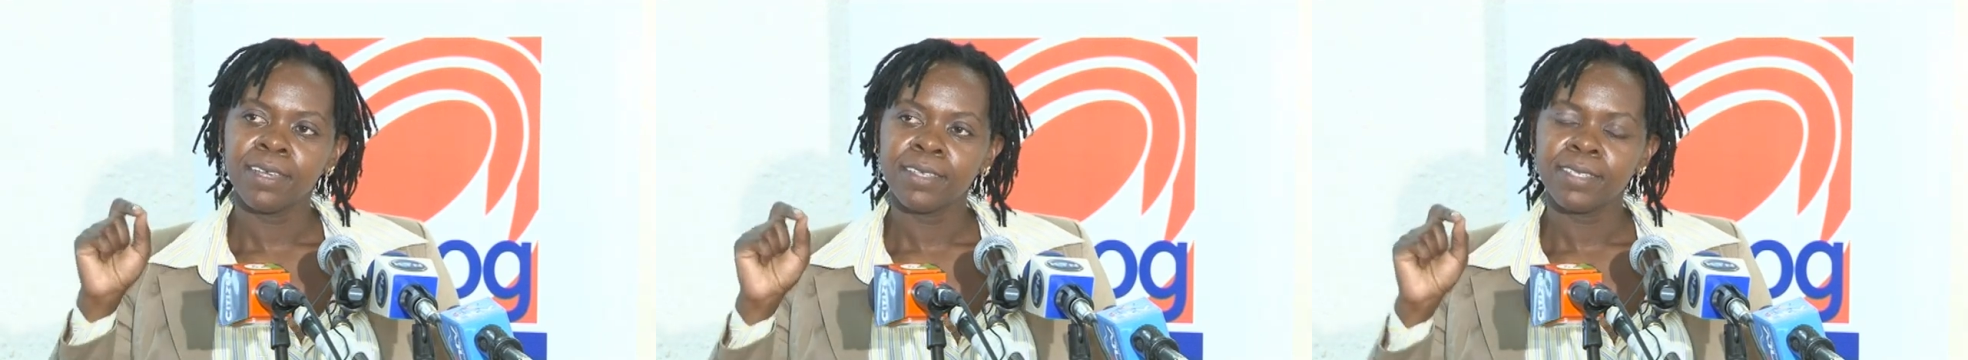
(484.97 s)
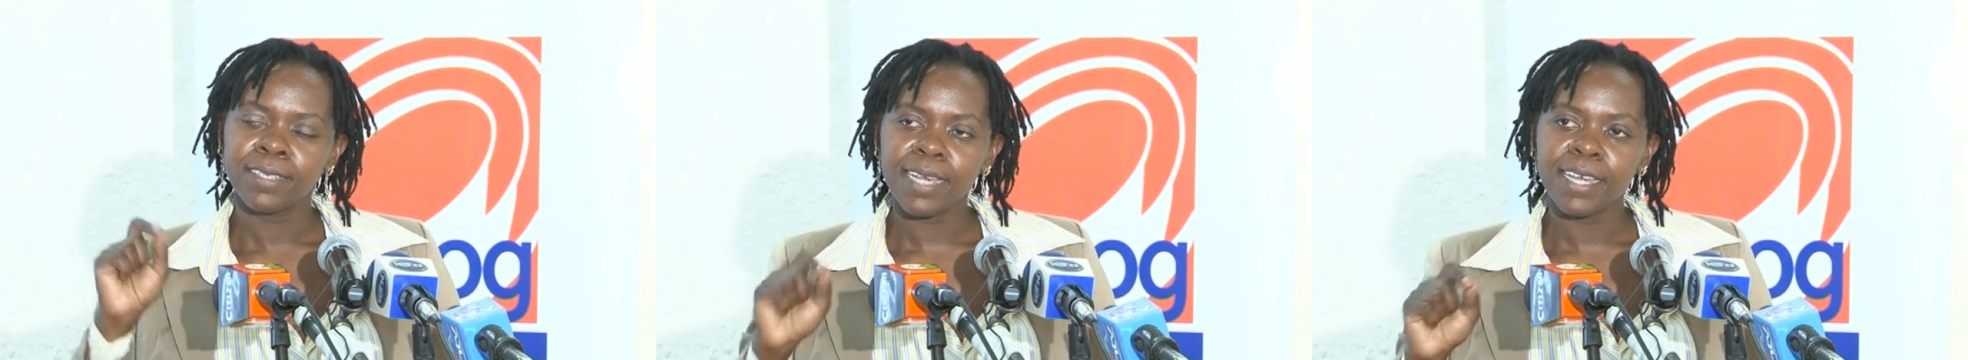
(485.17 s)

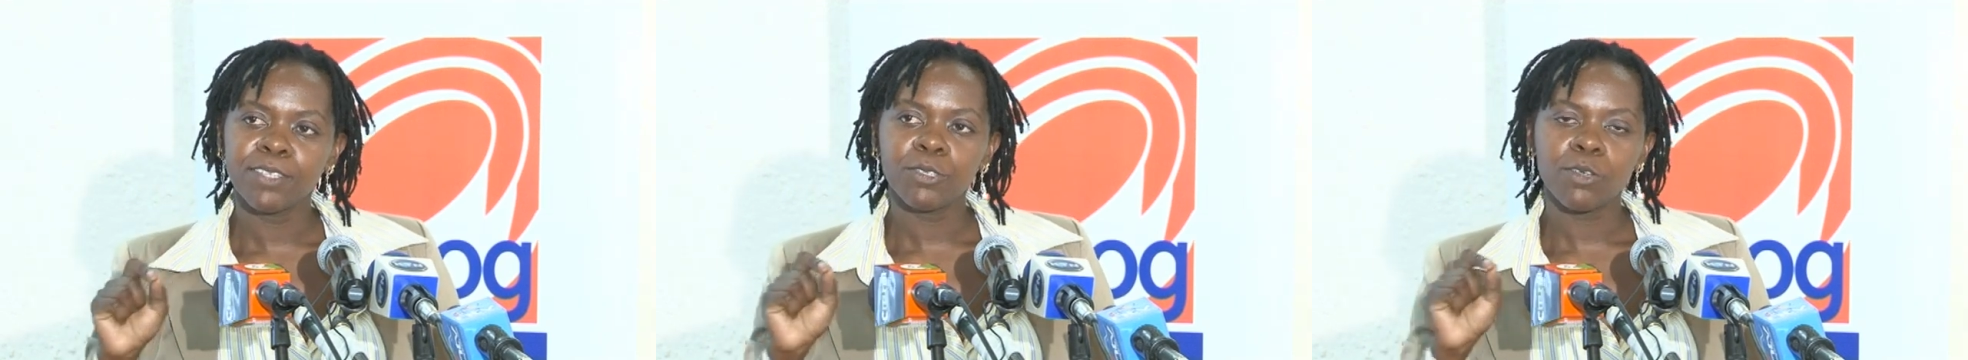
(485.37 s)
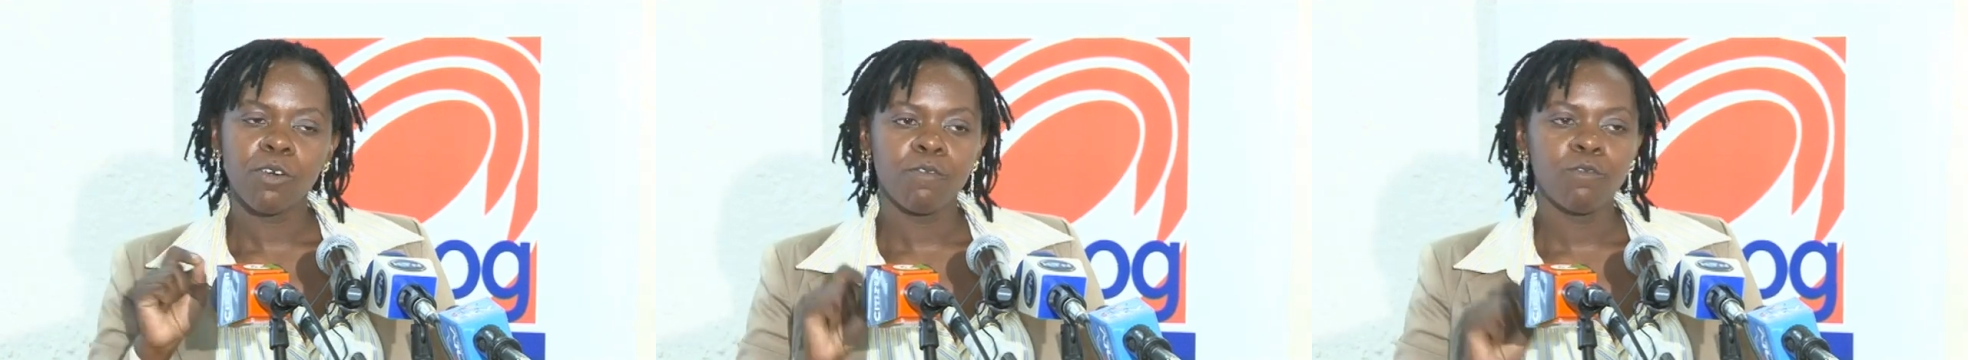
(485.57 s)

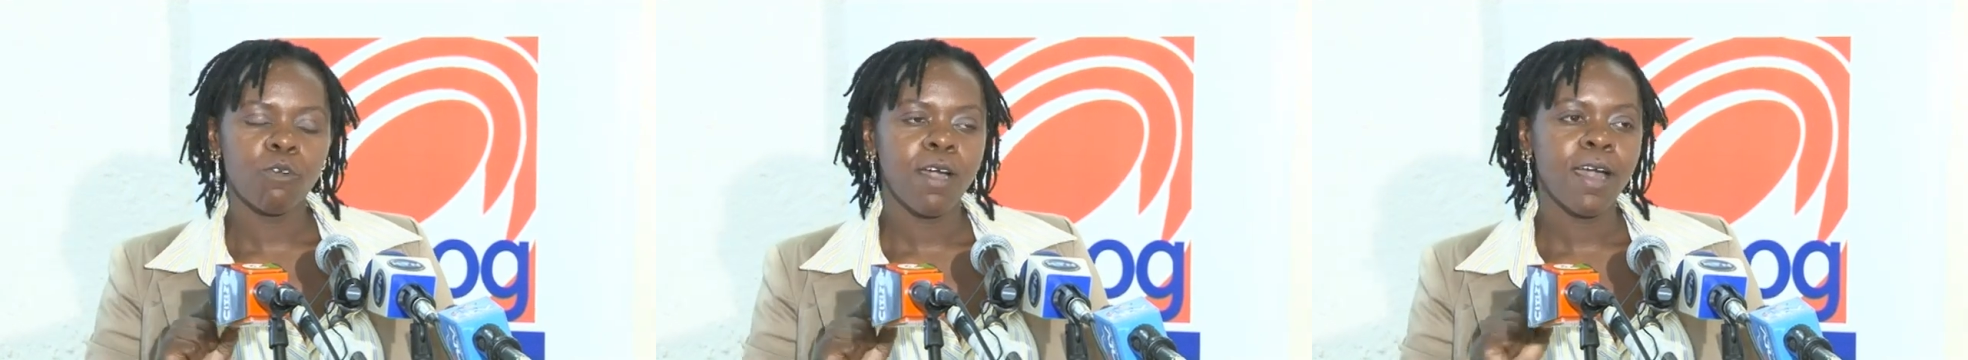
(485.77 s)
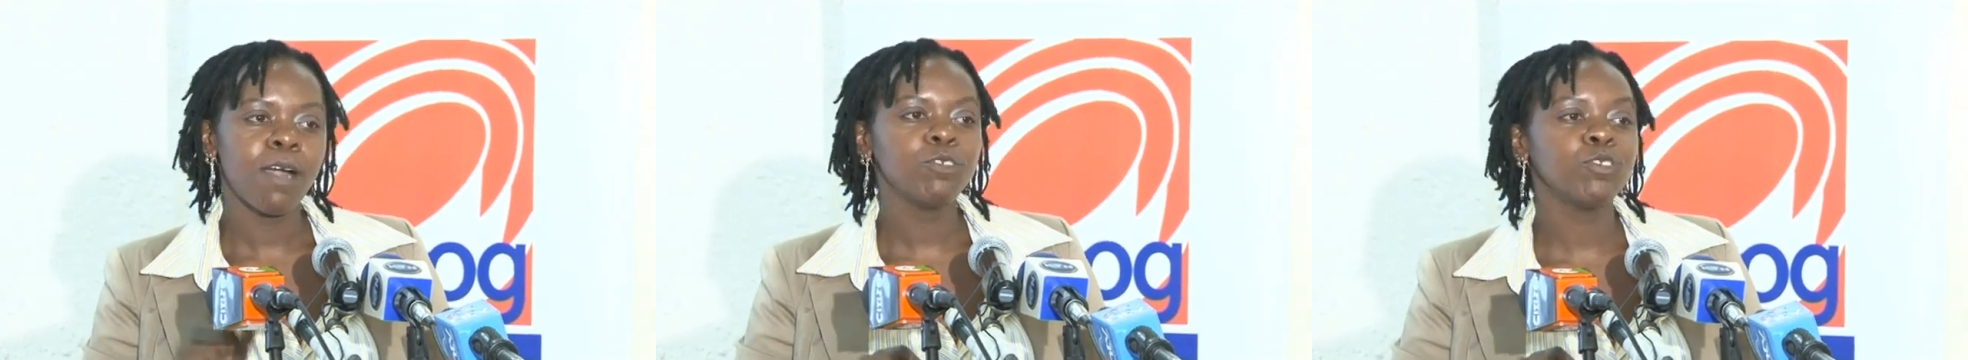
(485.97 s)
sense
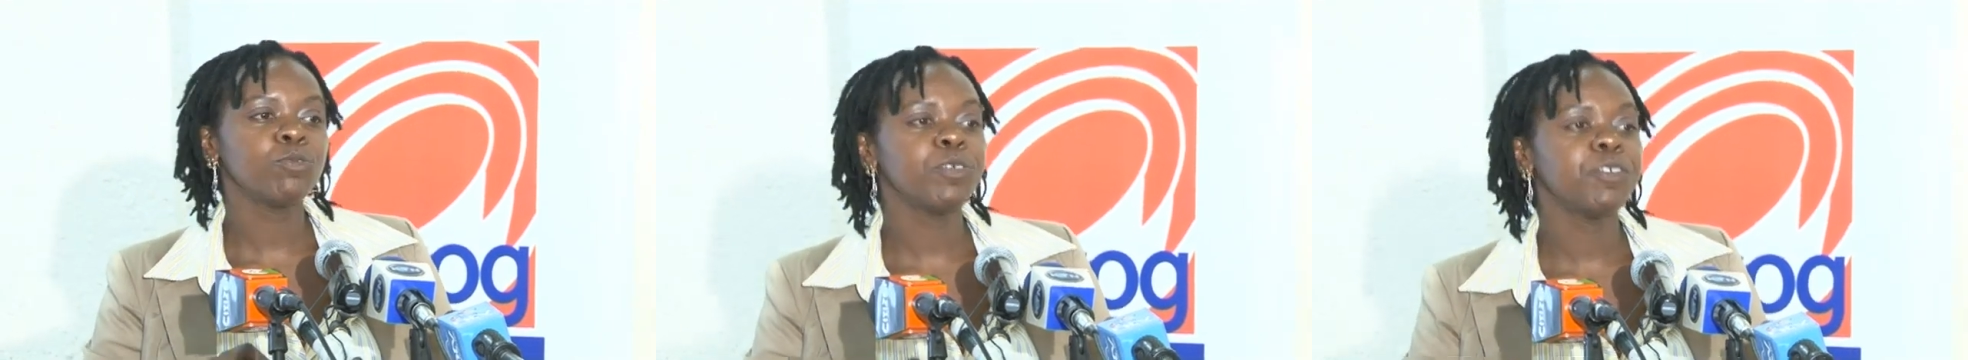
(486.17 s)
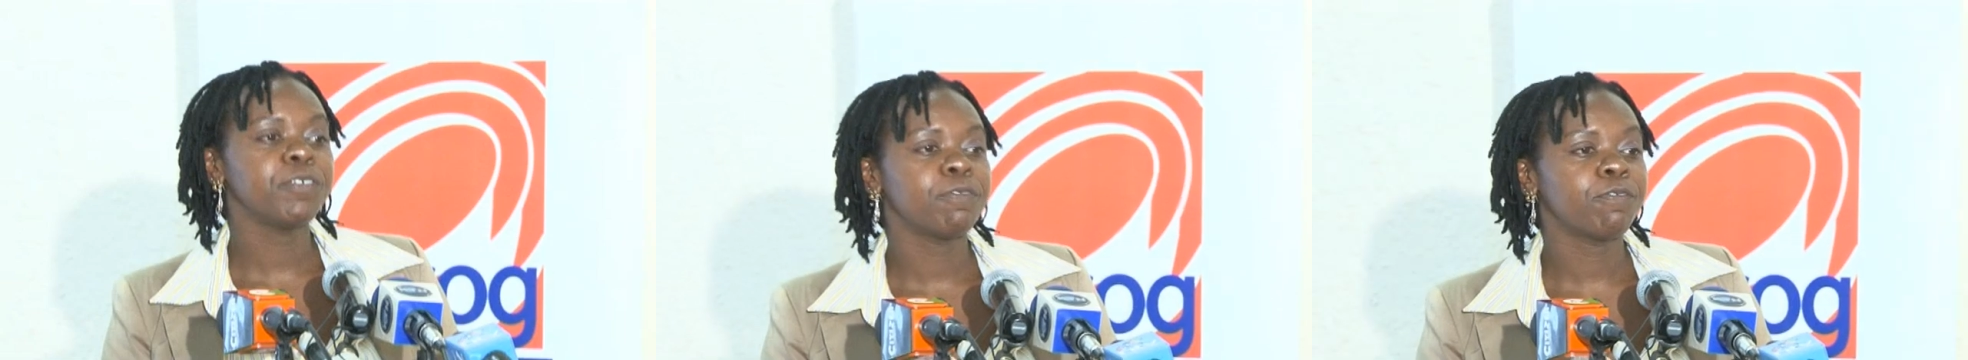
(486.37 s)
of how do
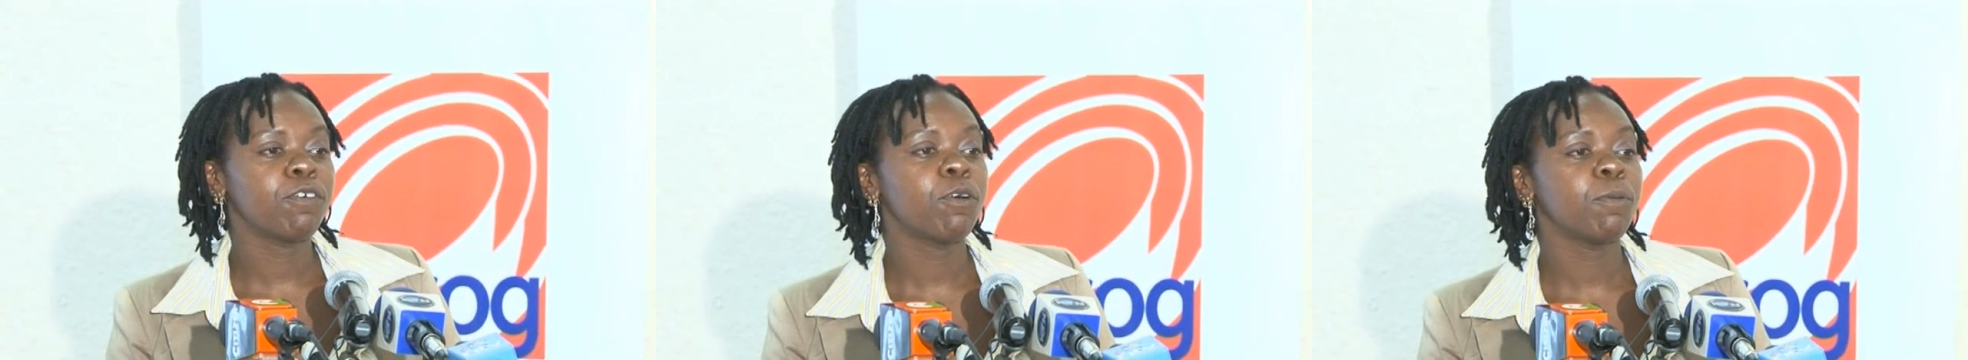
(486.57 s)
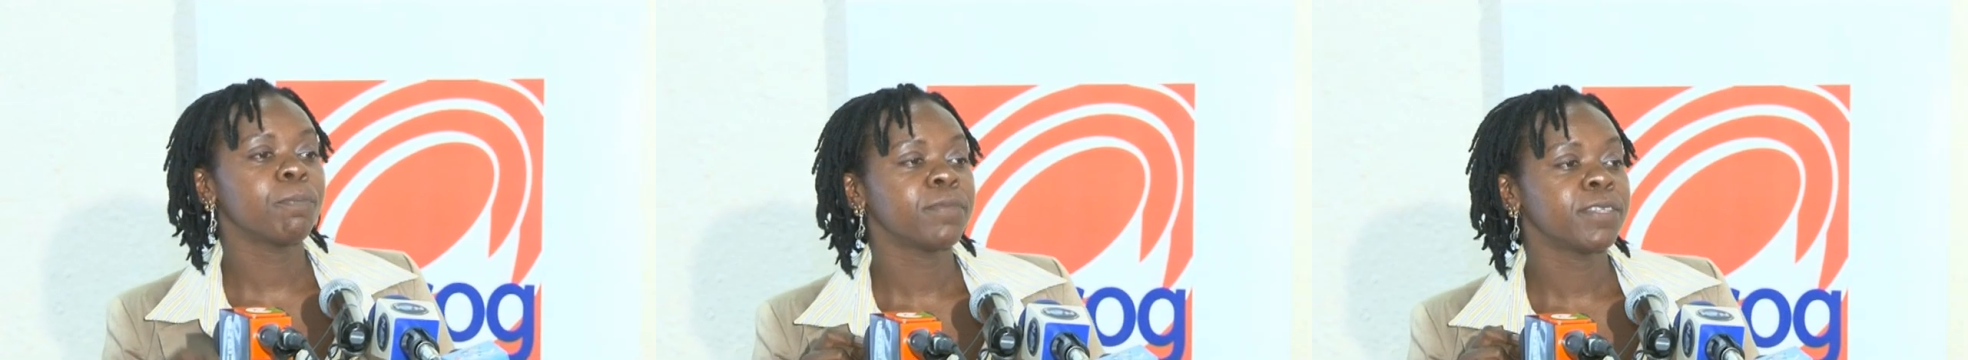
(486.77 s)
we
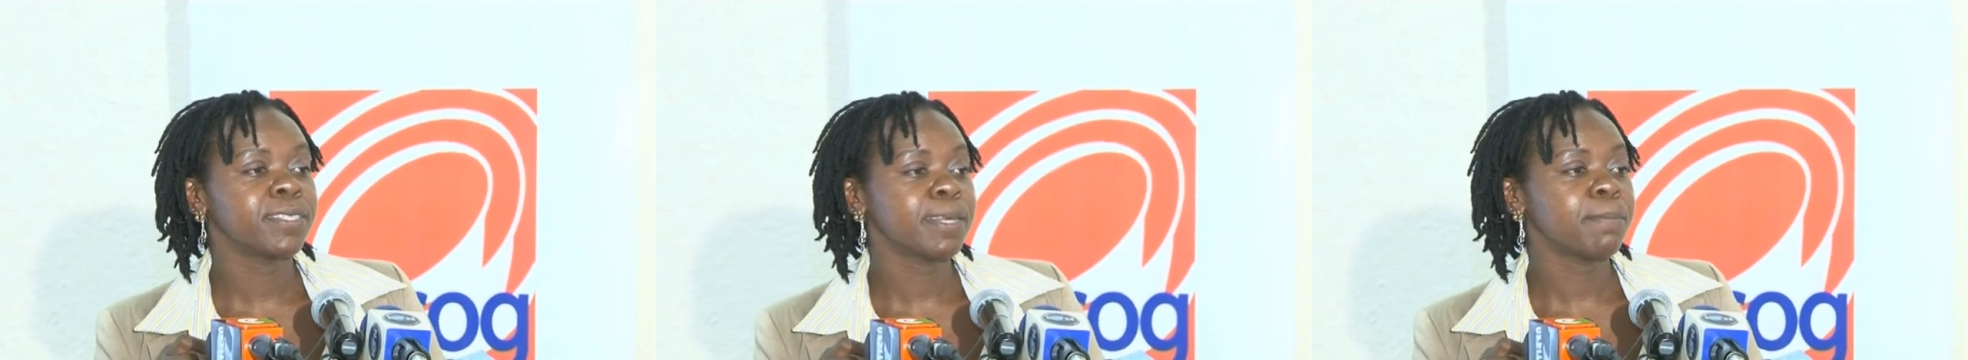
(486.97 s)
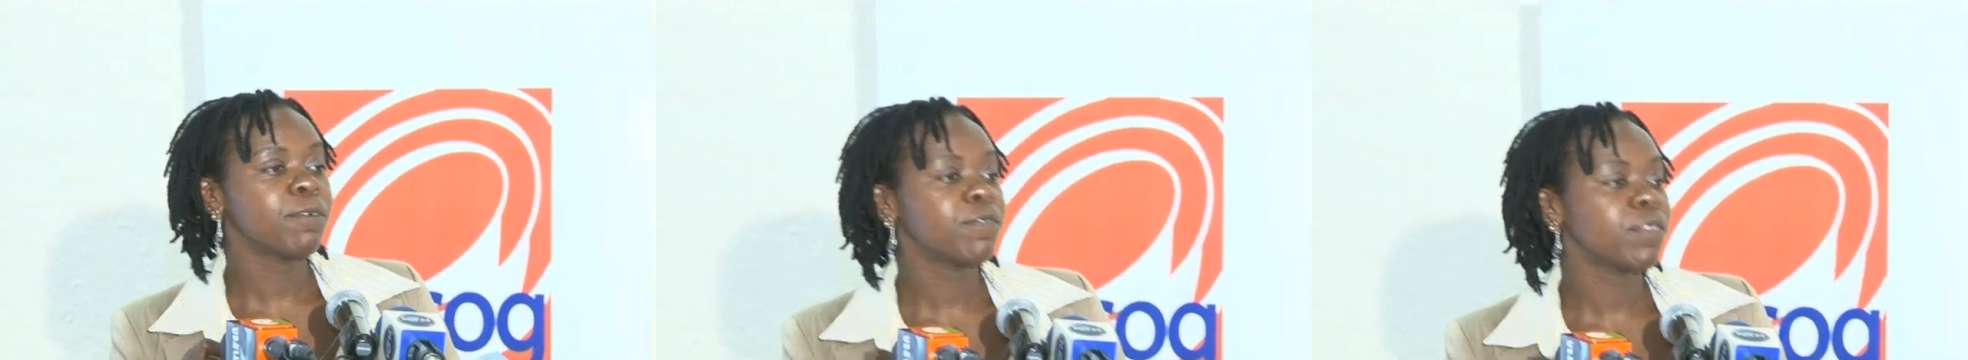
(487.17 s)
reform
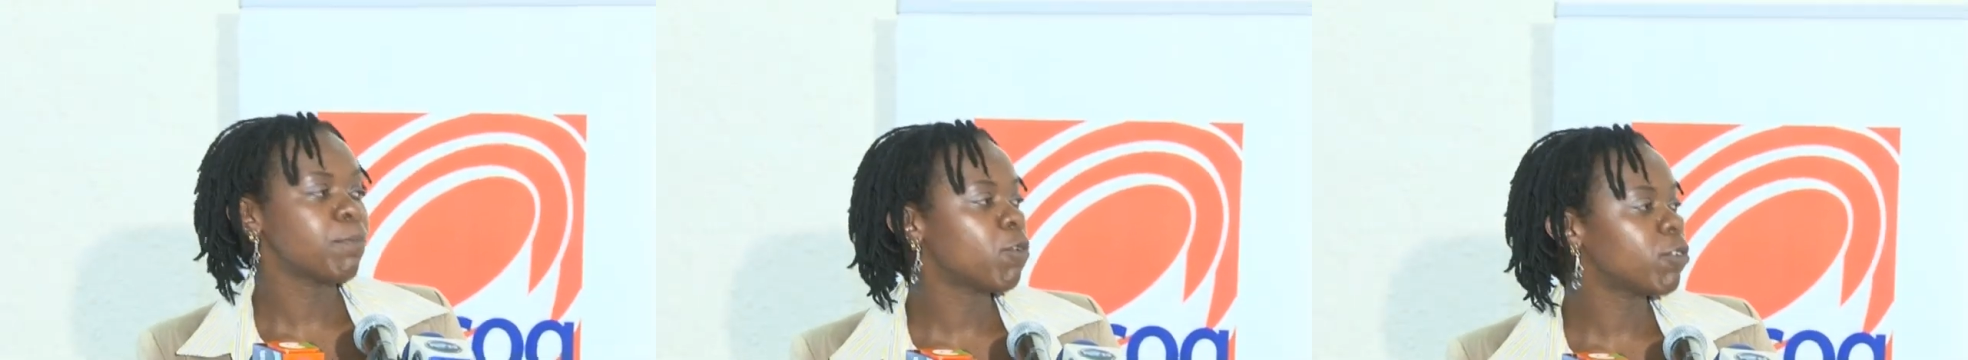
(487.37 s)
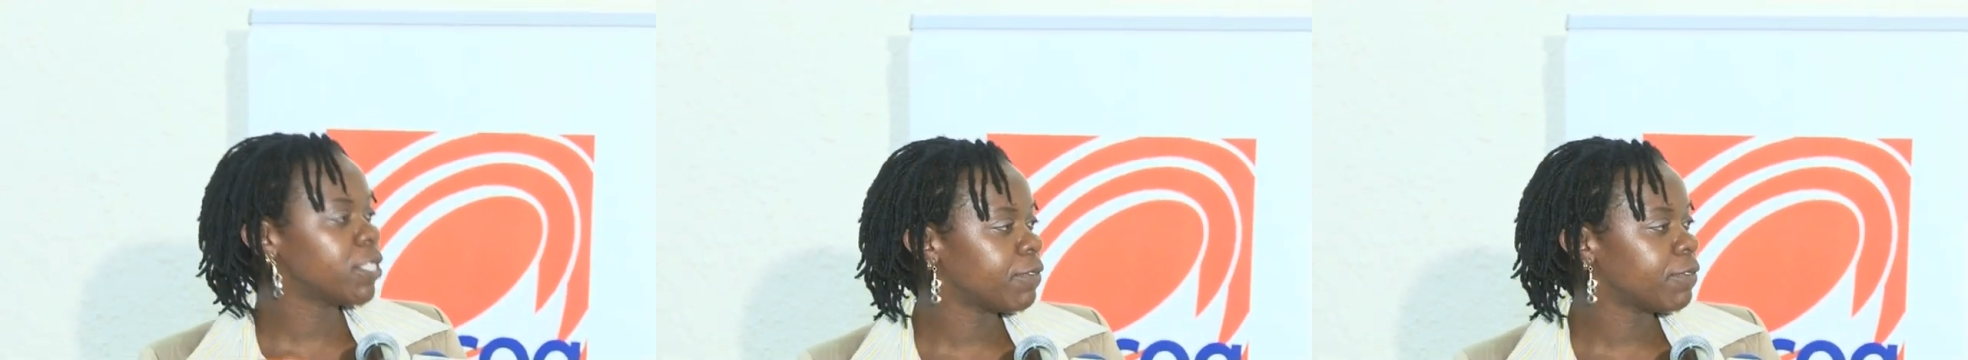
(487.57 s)
some of the more